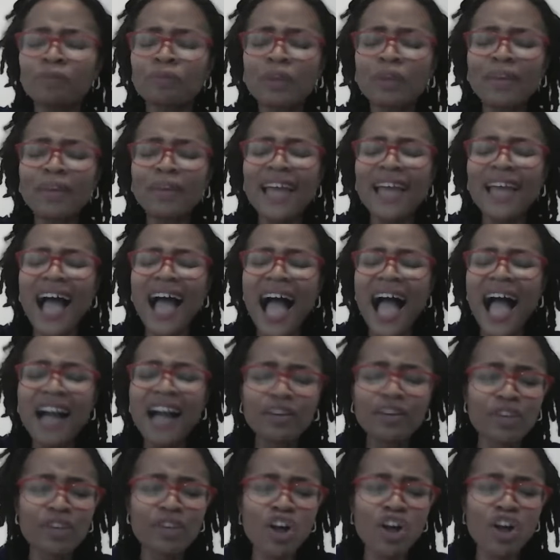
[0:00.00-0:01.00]
be
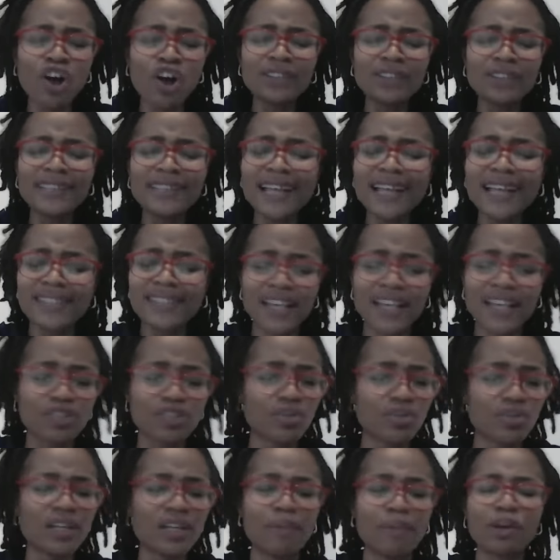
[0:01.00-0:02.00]
angry
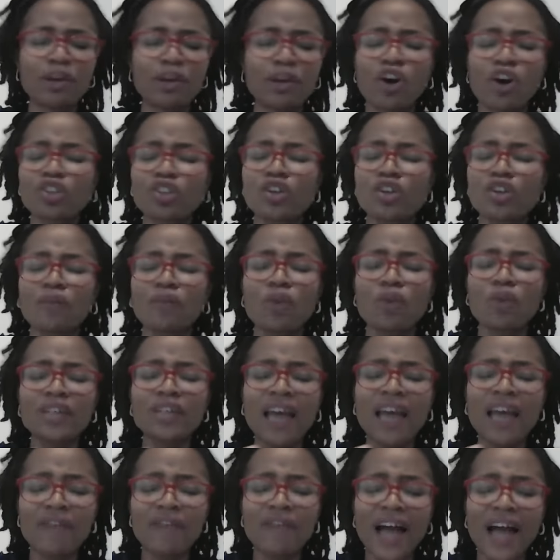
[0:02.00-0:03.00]
unnecessarily because of
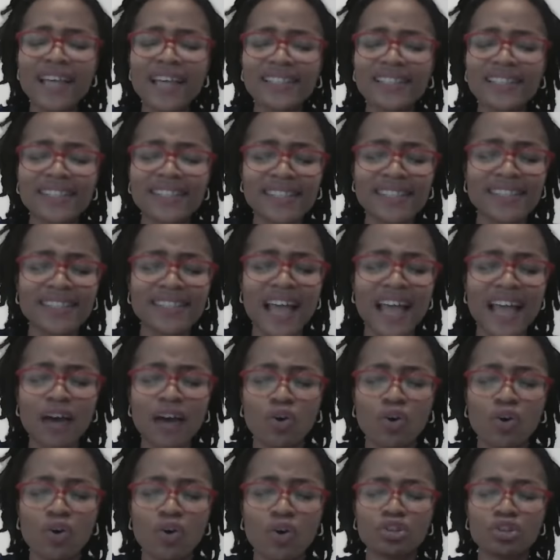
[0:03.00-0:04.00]
whatever it is they are
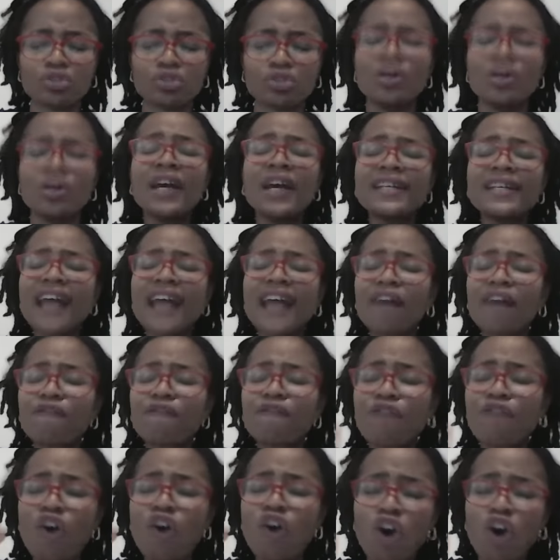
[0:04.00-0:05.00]
going through. Their
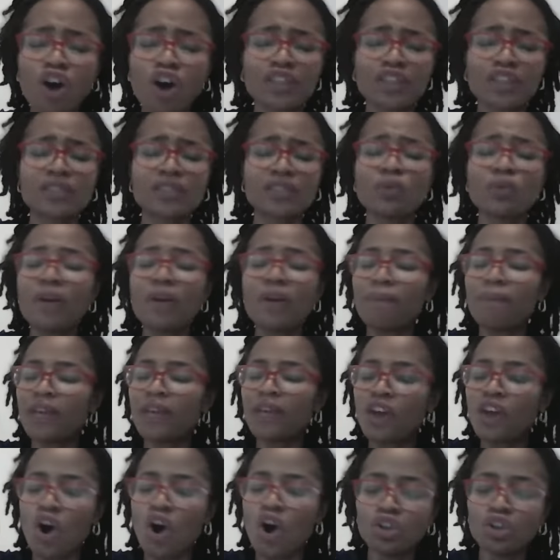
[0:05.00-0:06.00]
focus will
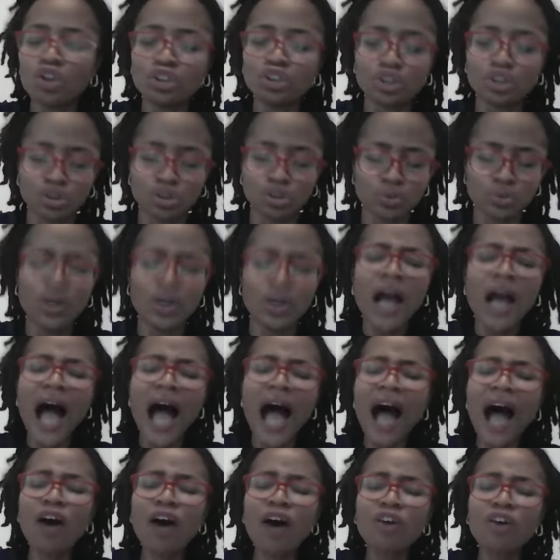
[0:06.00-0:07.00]
be on you.
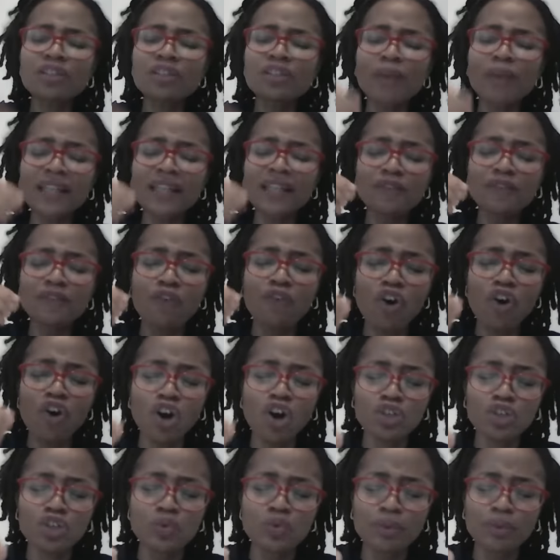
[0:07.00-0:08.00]
Our husband's
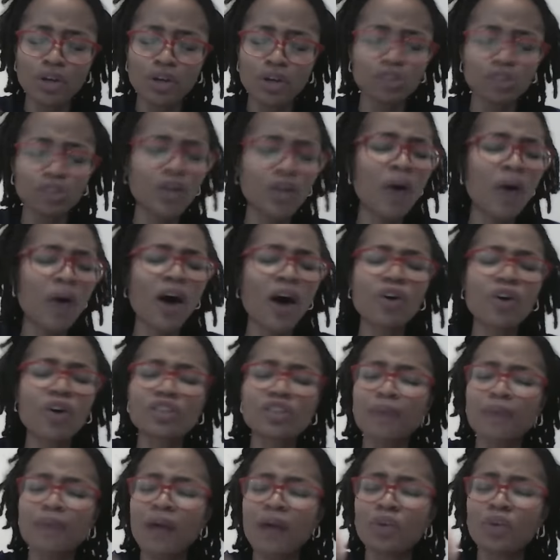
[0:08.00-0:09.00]
focus will be on you. Our
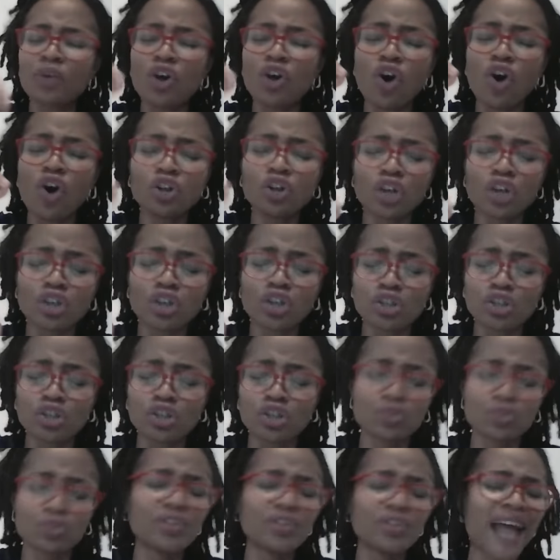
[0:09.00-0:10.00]
husband will hold on
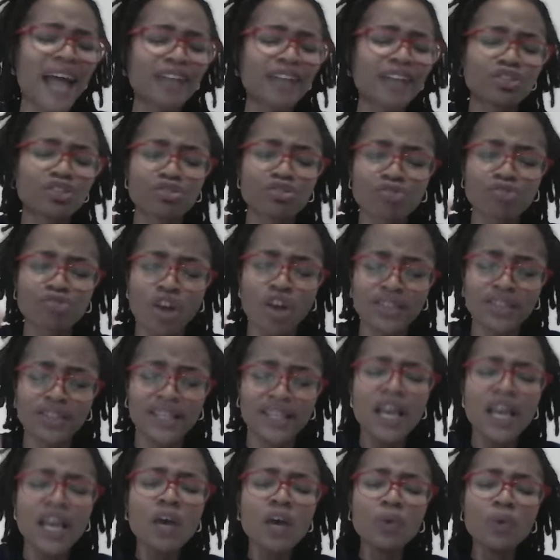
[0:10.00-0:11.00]
onto you. Their trust
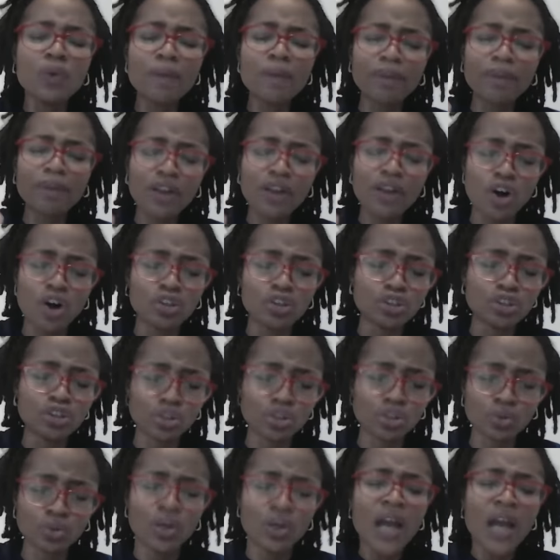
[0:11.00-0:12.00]
will be on
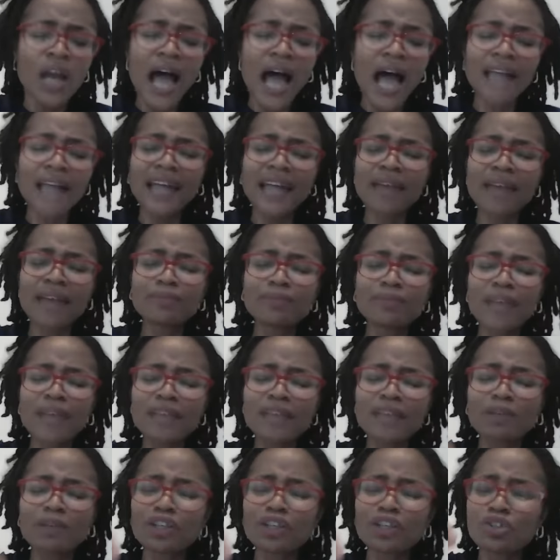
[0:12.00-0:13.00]
you. And I
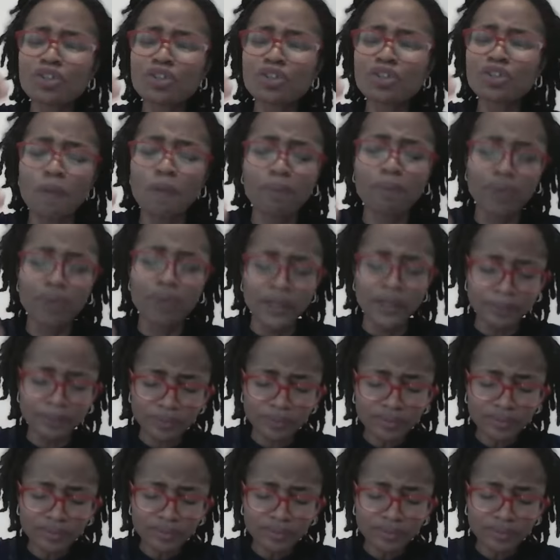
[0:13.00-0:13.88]
let's begin to pray.